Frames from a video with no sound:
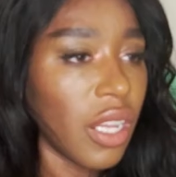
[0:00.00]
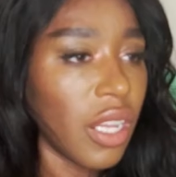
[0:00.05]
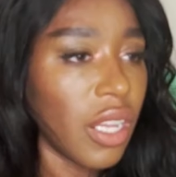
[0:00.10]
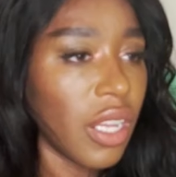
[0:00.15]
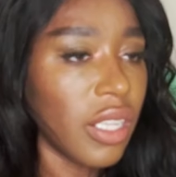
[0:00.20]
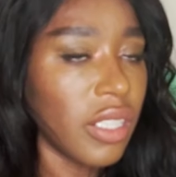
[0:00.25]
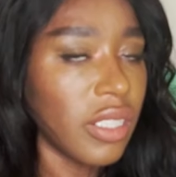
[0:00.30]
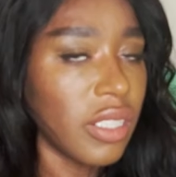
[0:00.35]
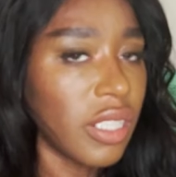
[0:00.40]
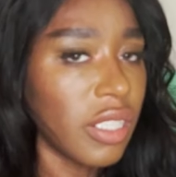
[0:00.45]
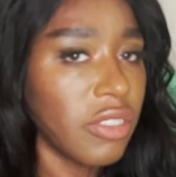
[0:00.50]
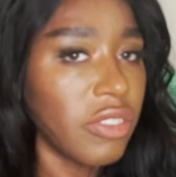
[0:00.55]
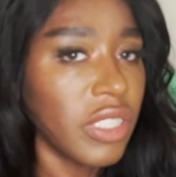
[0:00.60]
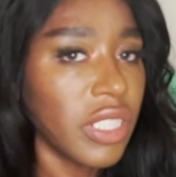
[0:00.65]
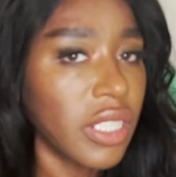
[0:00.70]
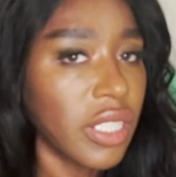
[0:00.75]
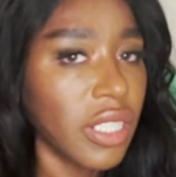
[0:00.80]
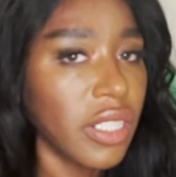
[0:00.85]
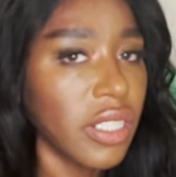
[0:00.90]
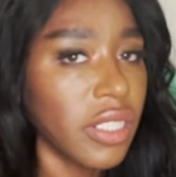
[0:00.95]
And
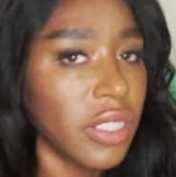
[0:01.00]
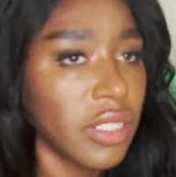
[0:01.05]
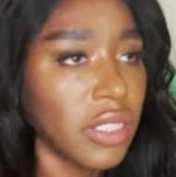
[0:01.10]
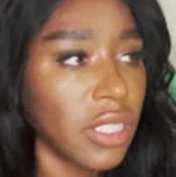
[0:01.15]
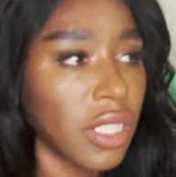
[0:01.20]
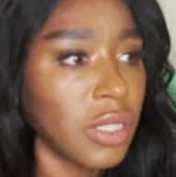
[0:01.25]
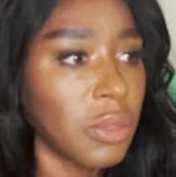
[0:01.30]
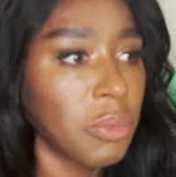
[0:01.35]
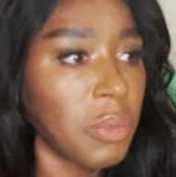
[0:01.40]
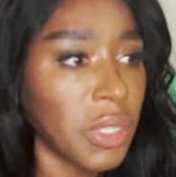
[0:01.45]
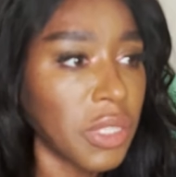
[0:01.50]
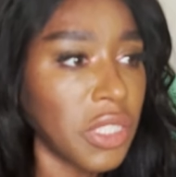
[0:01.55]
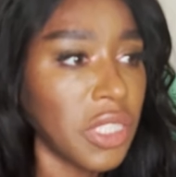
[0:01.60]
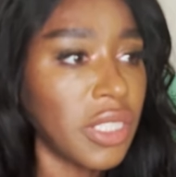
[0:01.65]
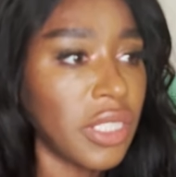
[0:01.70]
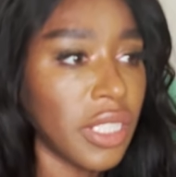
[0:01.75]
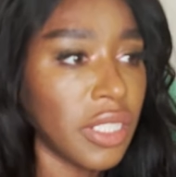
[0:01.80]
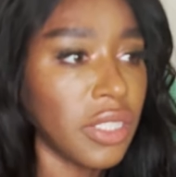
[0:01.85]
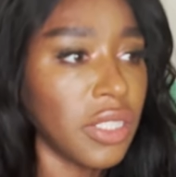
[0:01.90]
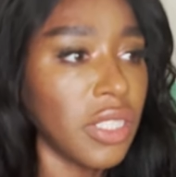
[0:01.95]
giving killers as much
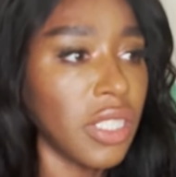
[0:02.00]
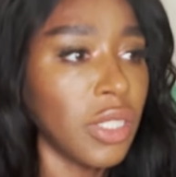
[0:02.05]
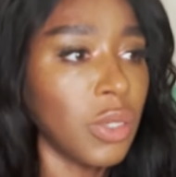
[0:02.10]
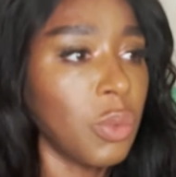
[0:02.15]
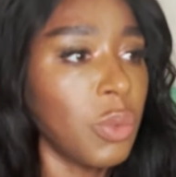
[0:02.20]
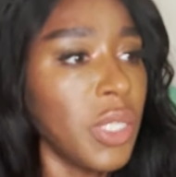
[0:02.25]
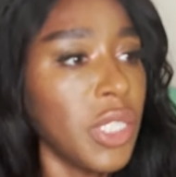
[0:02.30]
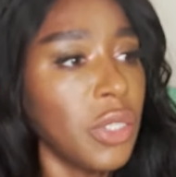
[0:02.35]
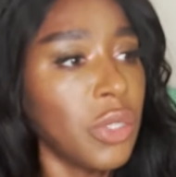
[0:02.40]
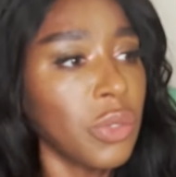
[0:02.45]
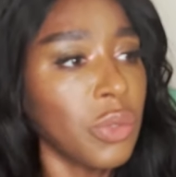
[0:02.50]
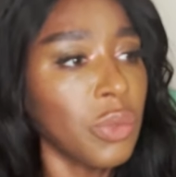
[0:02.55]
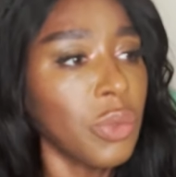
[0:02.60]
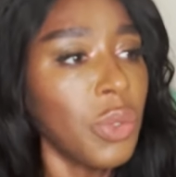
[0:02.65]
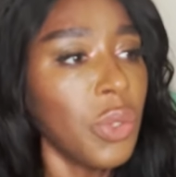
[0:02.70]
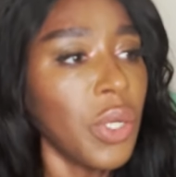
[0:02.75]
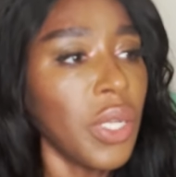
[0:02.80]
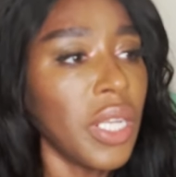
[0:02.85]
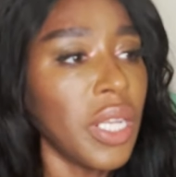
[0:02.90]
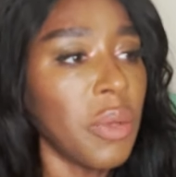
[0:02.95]
attention as we do
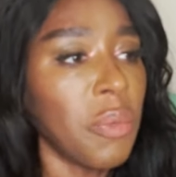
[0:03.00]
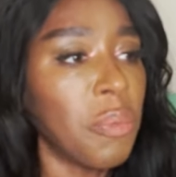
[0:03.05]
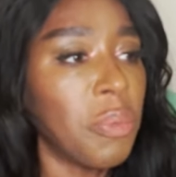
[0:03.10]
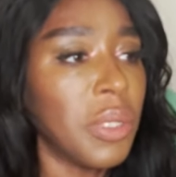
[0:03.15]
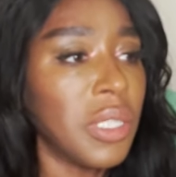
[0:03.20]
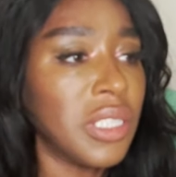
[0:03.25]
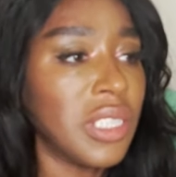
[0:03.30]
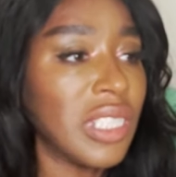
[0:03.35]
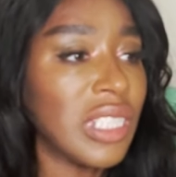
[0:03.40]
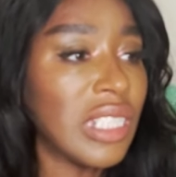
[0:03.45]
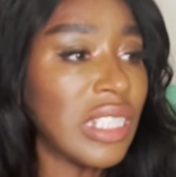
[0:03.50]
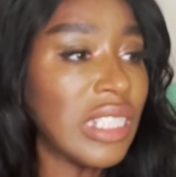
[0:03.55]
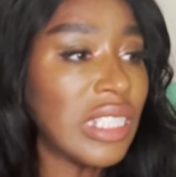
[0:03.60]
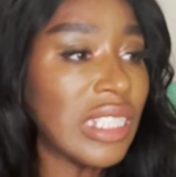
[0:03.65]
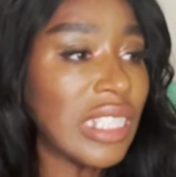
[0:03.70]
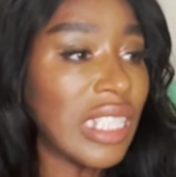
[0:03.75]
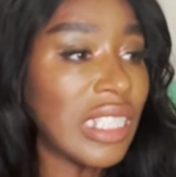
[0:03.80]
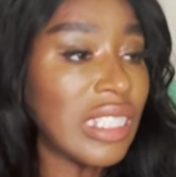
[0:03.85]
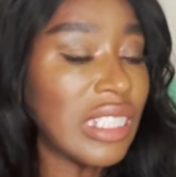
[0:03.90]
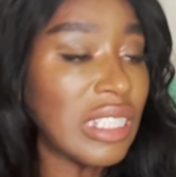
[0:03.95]
implicitly
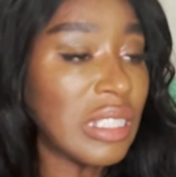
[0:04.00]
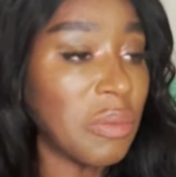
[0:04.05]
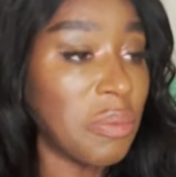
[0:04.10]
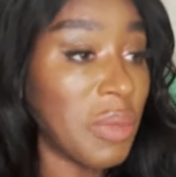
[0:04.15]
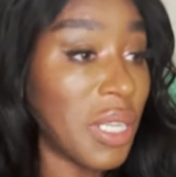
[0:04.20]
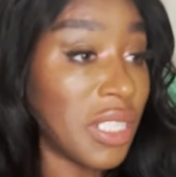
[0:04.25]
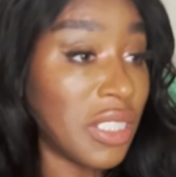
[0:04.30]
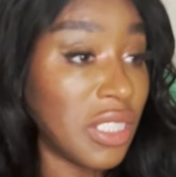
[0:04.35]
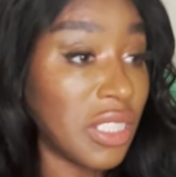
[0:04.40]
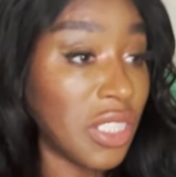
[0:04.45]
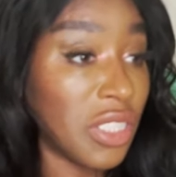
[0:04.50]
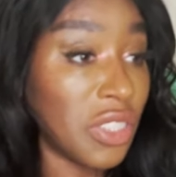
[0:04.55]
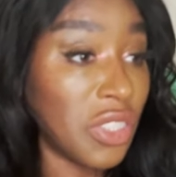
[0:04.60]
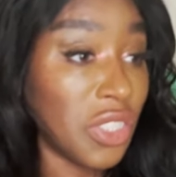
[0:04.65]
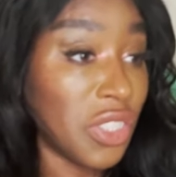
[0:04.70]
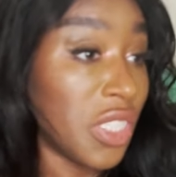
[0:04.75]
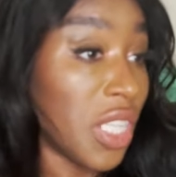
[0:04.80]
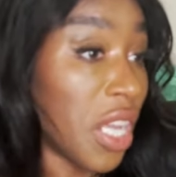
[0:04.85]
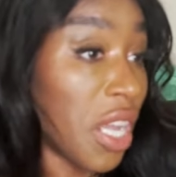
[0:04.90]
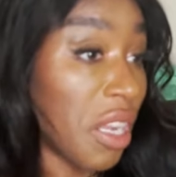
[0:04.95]
sends the
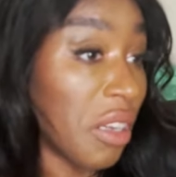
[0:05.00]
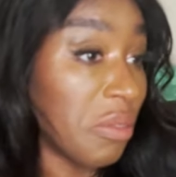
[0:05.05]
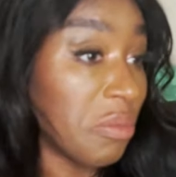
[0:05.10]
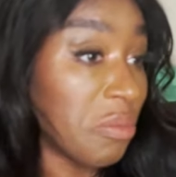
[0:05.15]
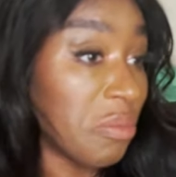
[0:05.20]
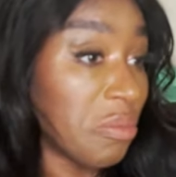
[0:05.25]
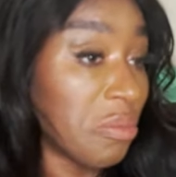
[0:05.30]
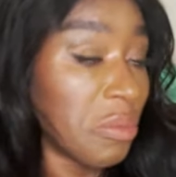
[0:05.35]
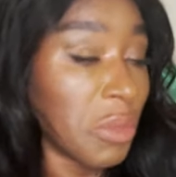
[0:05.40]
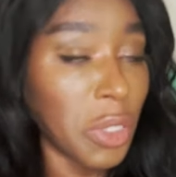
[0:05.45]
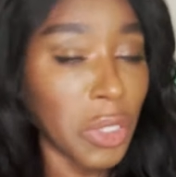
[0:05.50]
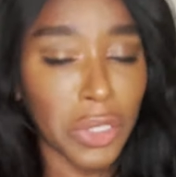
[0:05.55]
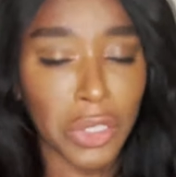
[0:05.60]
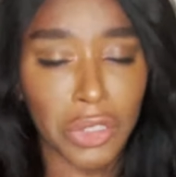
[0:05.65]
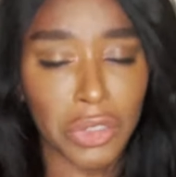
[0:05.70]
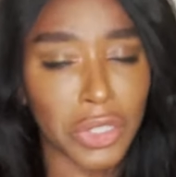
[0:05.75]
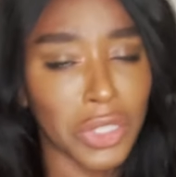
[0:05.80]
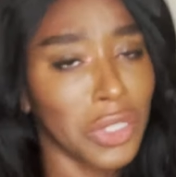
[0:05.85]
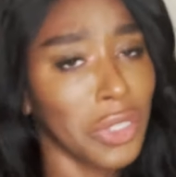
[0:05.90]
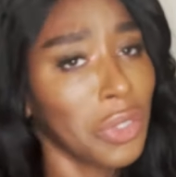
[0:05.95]
message that
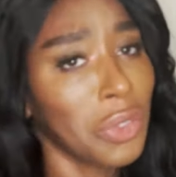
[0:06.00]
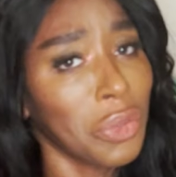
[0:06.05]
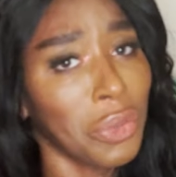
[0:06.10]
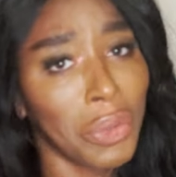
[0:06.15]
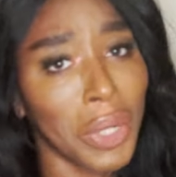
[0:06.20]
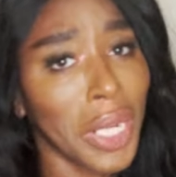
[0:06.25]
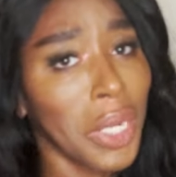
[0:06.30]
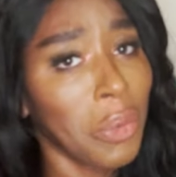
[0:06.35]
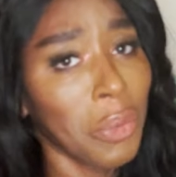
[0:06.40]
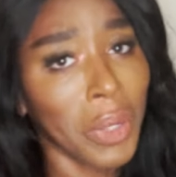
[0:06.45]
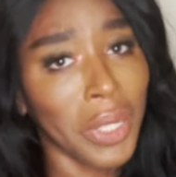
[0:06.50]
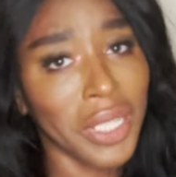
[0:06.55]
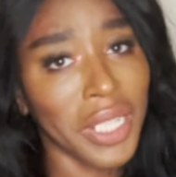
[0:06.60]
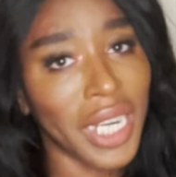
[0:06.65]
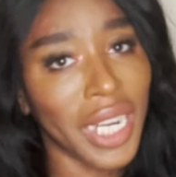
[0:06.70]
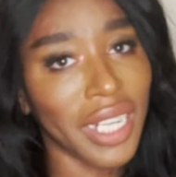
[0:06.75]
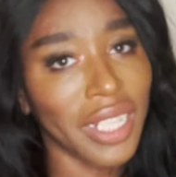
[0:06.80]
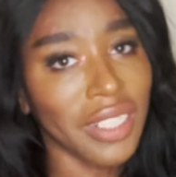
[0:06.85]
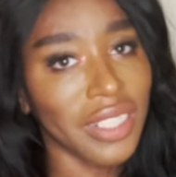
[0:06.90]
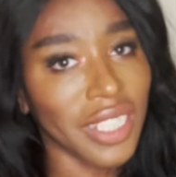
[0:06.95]
murder is a great way to
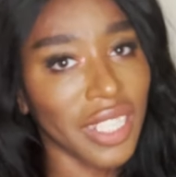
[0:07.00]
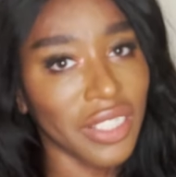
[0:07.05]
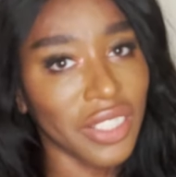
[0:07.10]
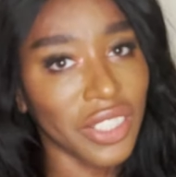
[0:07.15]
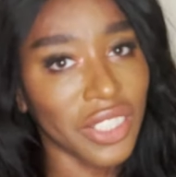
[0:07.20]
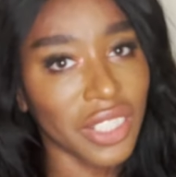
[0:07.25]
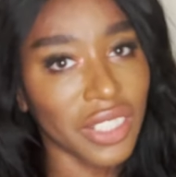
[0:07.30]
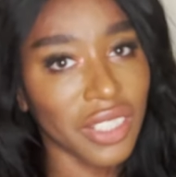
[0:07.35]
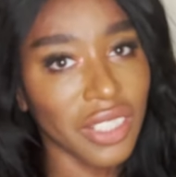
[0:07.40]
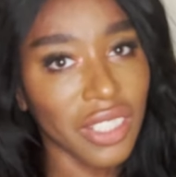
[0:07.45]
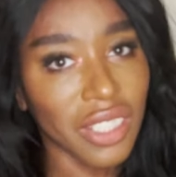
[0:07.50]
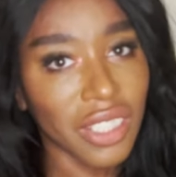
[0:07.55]
get attention.